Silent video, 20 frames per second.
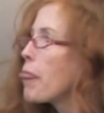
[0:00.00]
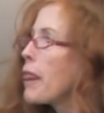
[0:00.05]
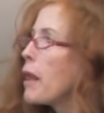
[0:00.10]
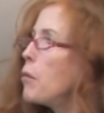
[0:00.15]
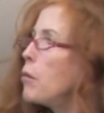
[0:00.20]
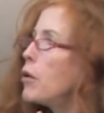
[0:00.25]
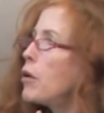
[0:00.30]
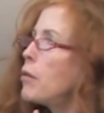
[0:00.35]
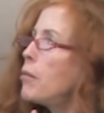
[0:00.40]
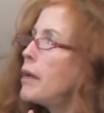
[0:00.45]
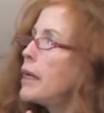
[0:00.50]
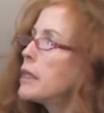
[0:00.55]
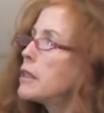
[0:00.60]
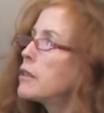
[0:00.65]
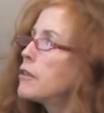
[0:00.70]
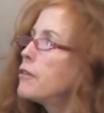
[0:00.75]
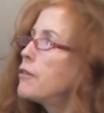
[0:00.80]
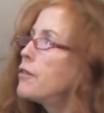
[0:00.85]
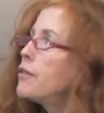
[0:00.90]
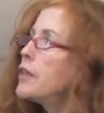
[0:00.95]
And what
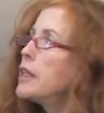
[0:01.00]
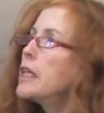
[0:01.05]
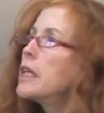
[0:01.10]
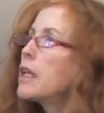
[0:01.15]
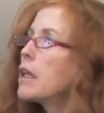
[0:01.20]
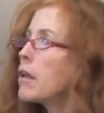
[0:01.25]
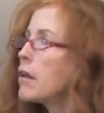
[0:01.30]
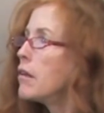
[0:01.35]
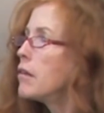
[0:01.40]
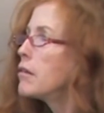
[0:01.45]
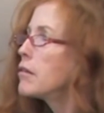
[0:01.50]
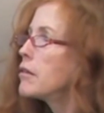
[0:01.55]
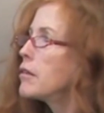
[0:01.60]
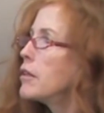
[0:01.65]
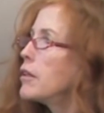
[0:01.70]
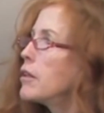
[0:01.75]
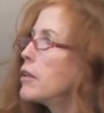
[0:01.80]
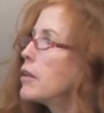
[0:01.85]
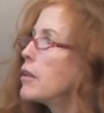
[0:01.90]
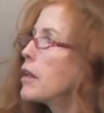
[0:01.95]
about to feel?
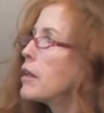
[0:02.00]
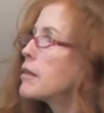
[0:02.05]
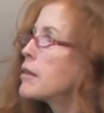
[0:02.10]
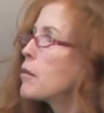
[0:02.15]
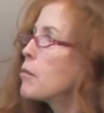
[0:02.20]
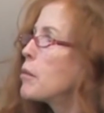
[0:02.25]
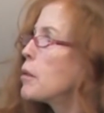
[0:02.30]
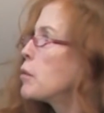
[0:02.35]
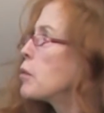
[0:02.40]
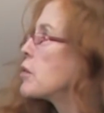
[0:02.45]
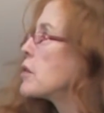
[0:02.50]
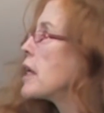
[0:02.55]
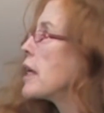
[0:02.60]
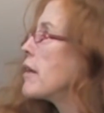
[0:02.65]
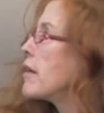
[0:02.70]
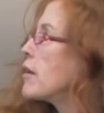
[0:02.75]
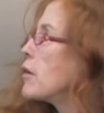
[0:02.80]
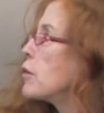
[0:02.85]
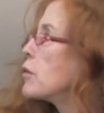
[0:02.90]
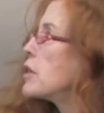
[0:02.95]
You know, some people
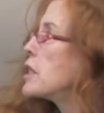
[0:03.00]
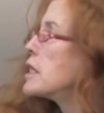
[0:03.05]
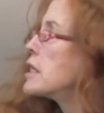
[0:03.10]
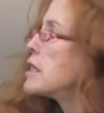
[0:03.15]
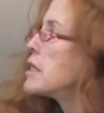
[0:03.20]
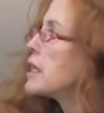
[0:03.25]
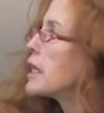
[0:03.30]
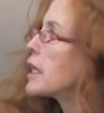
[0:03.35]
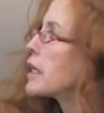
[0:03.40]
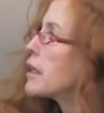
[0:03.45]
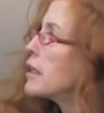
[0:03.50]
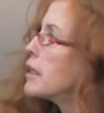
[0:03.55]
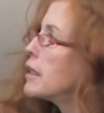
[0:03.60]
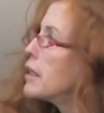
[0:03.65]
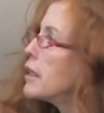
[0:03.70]
say that autistic